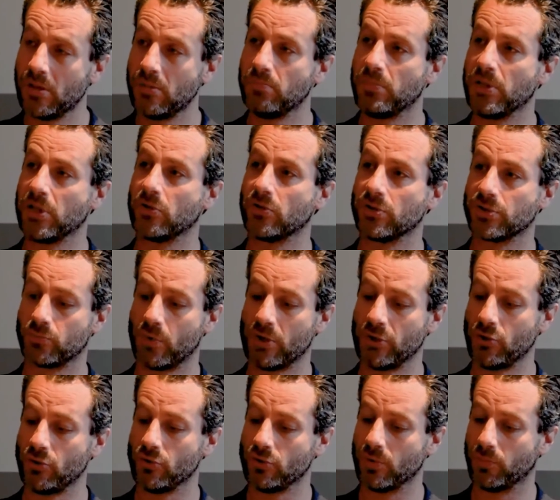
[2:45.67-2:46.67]
Because when
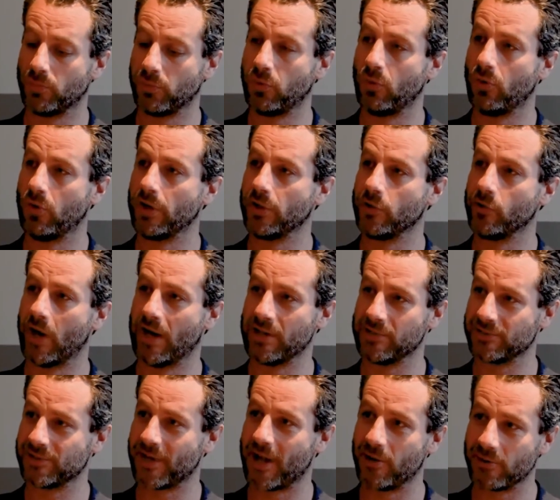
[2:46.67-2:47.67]
you deploy your ad
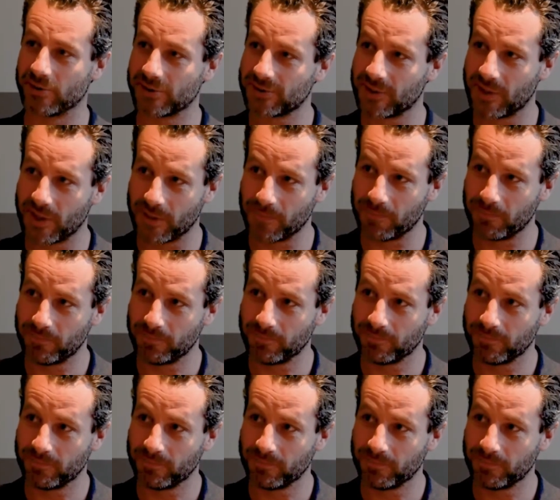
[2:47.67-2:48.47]
sales team,